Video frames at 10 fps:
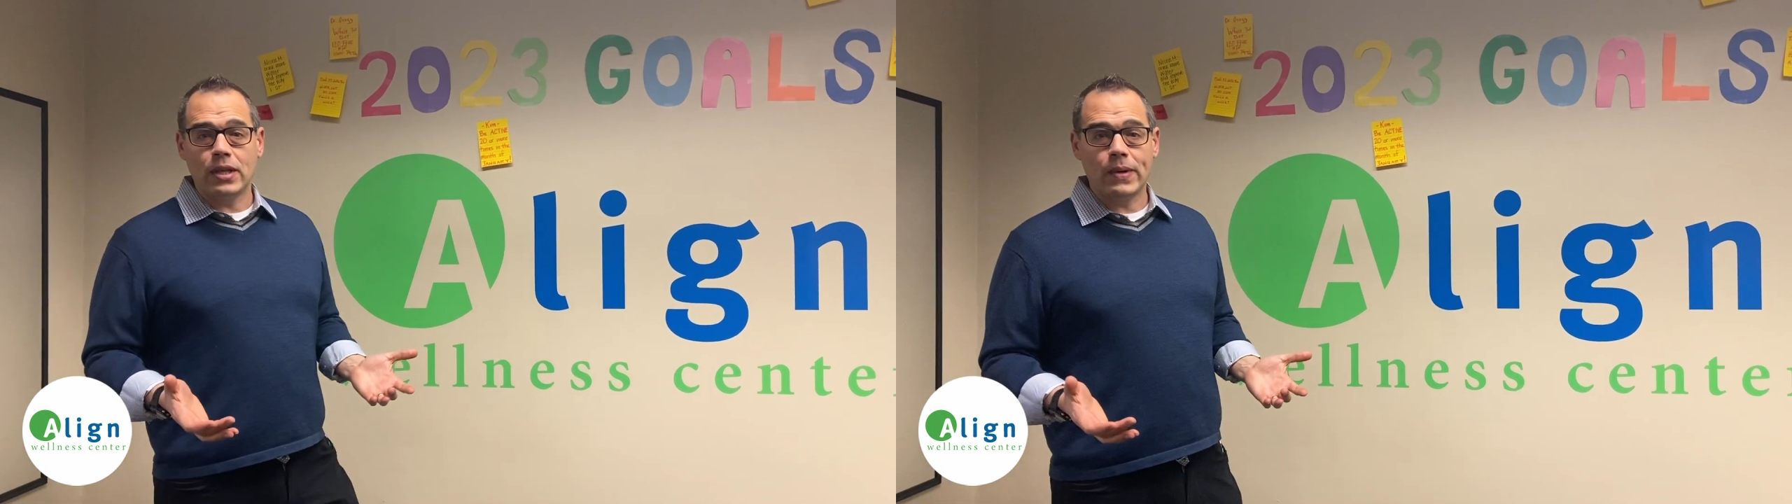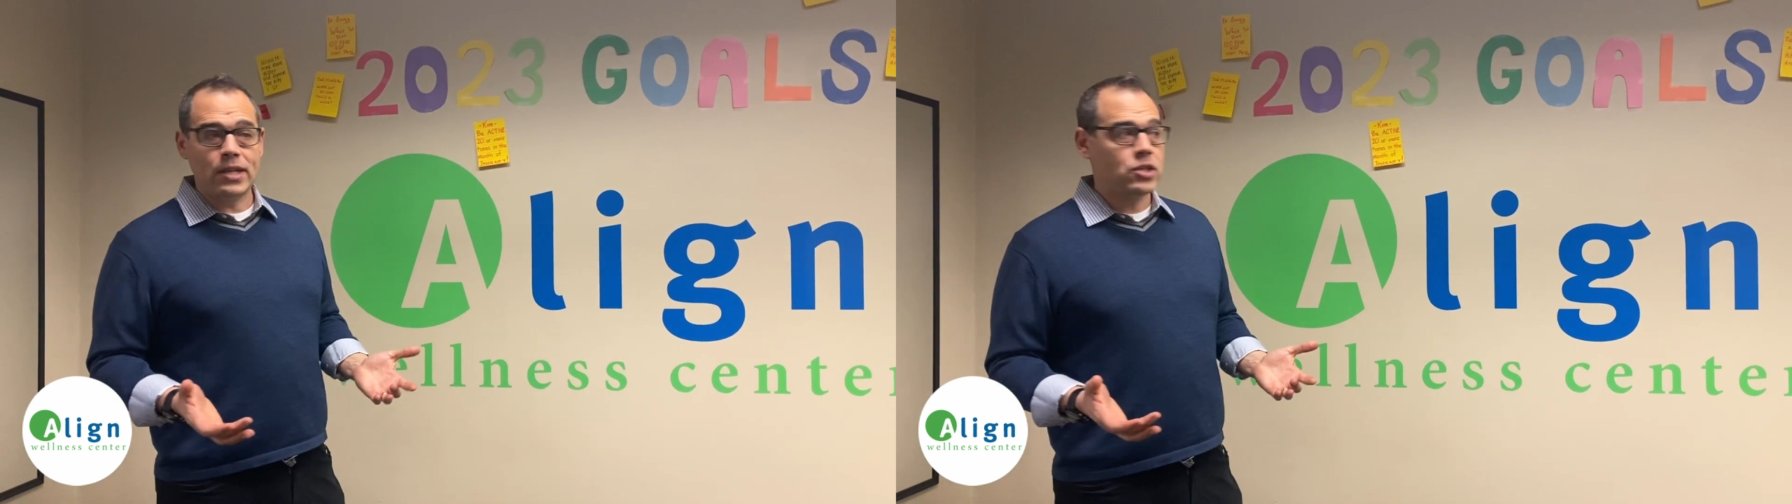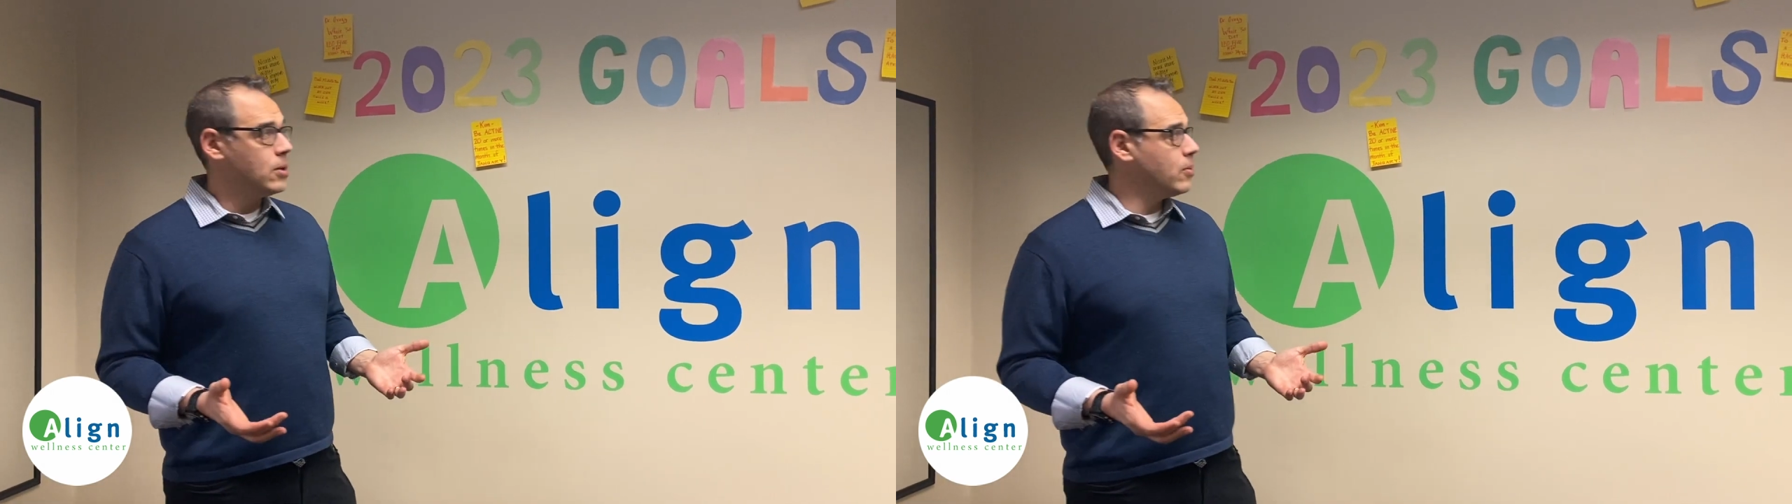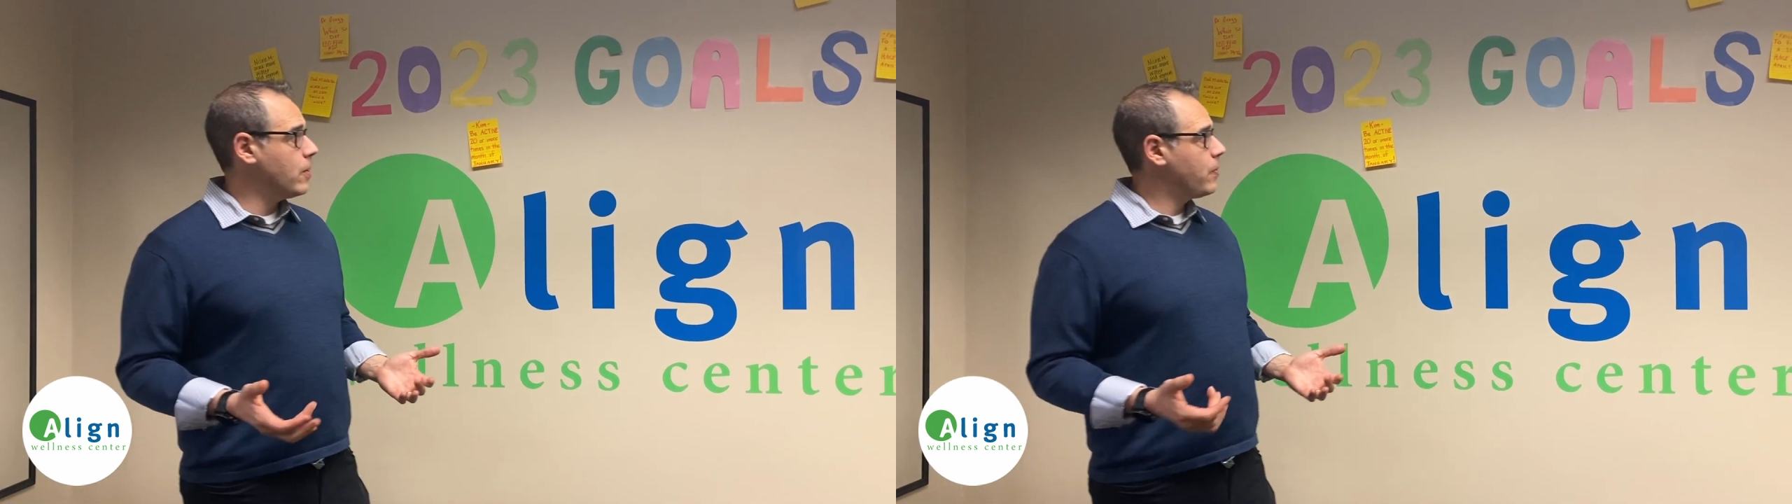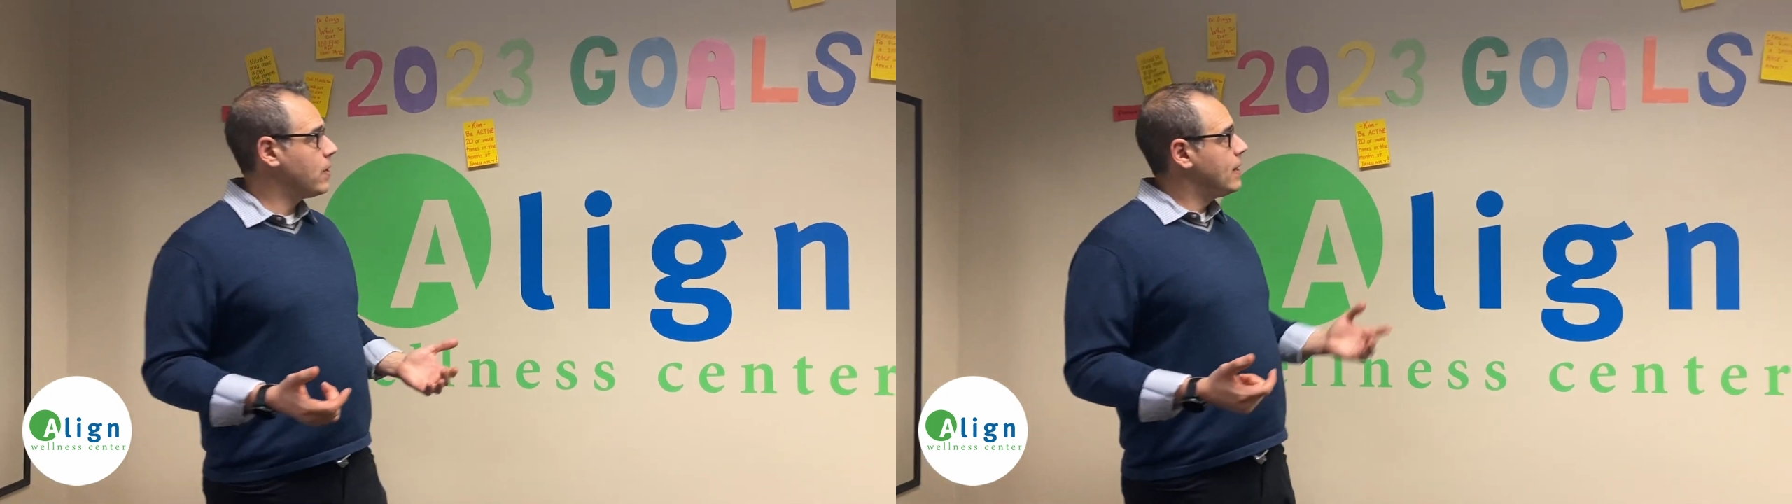
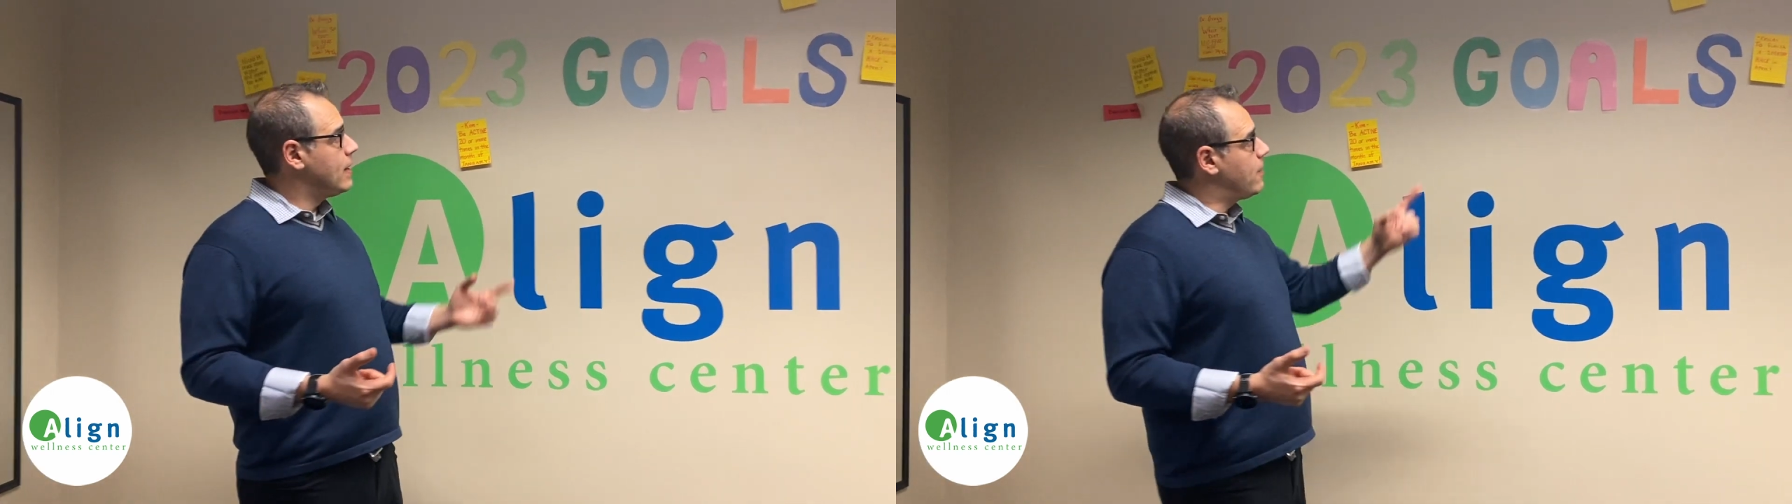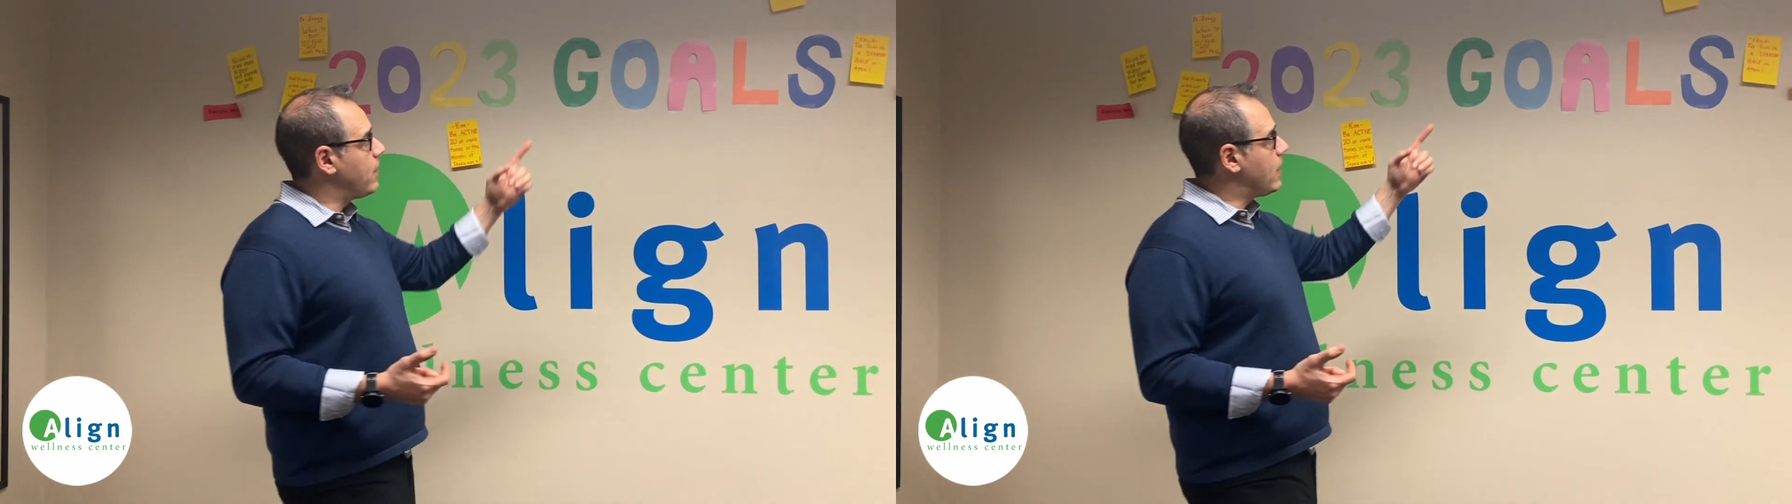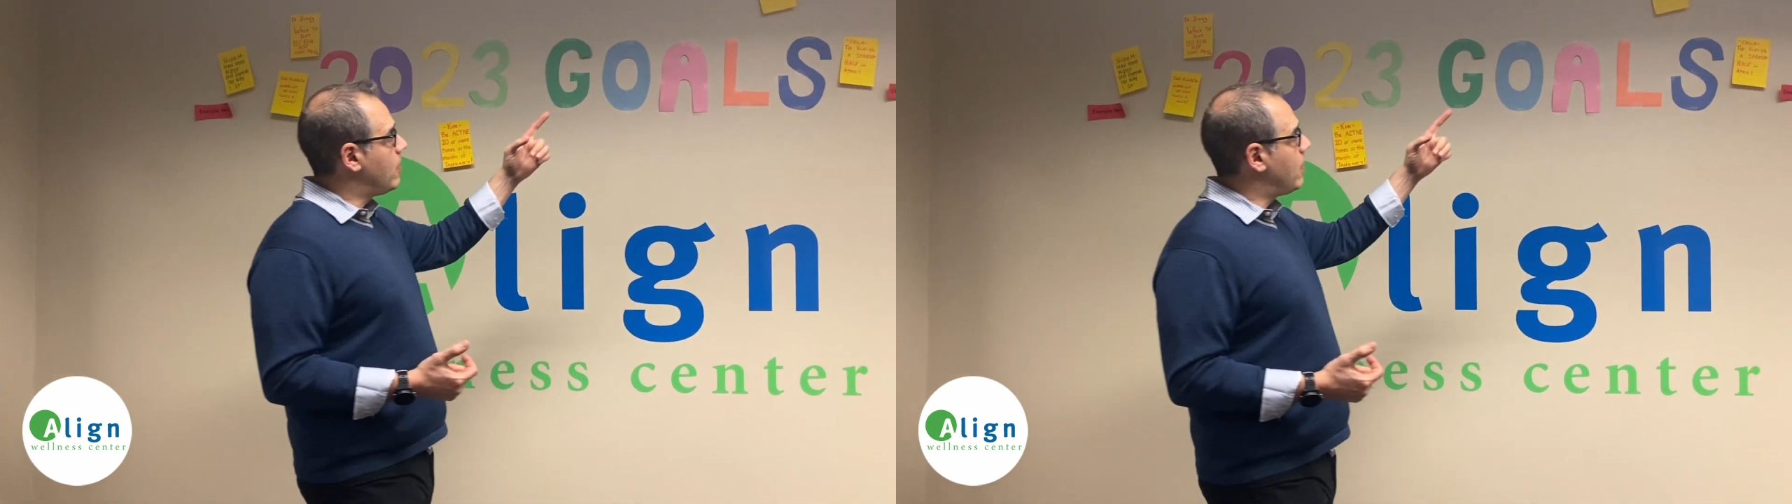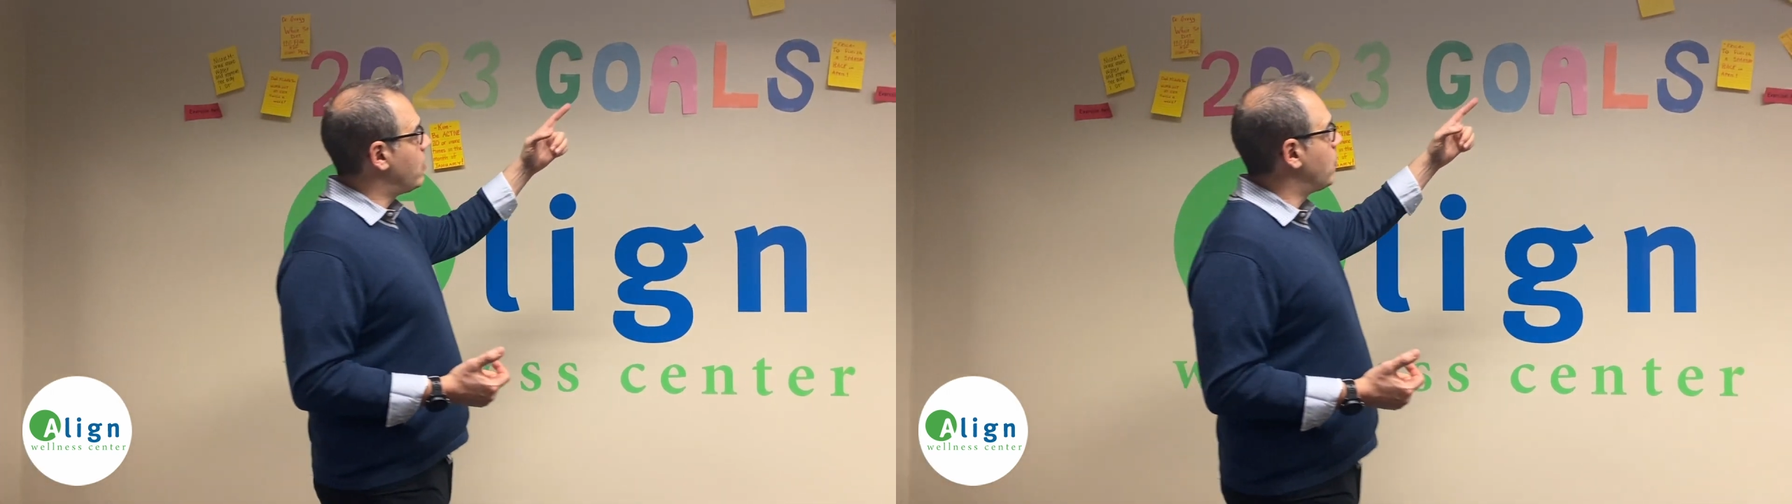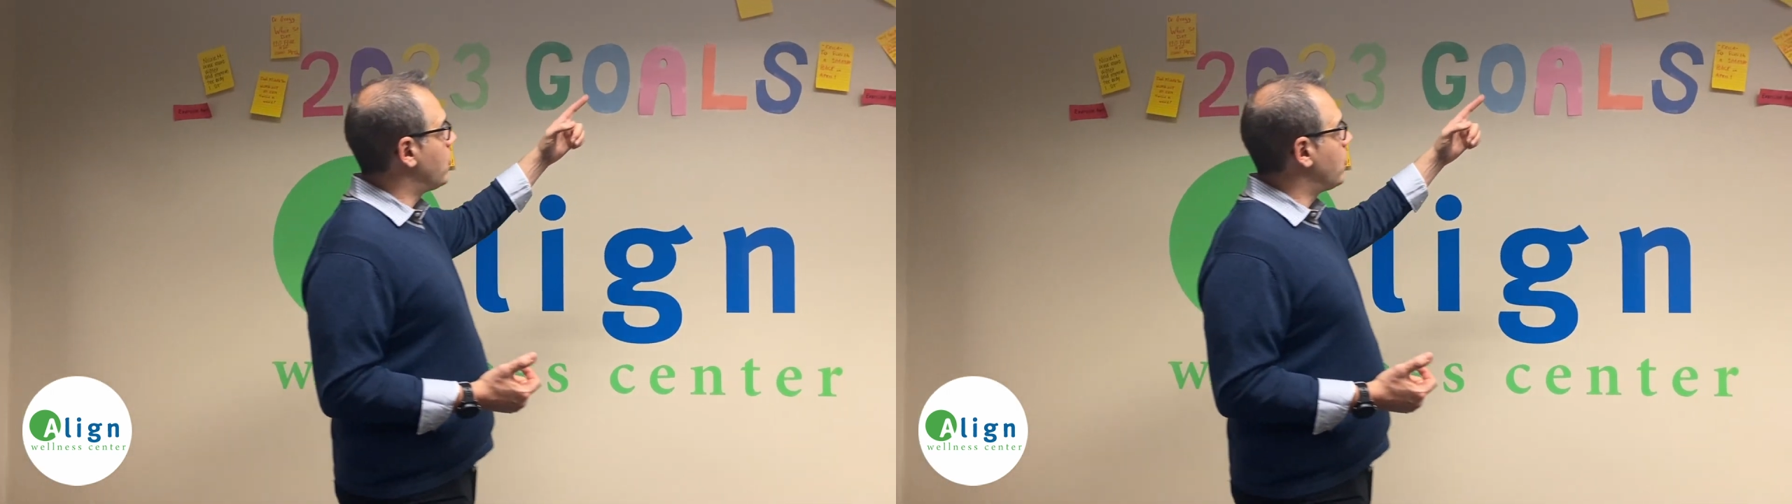reasonable. If we come on over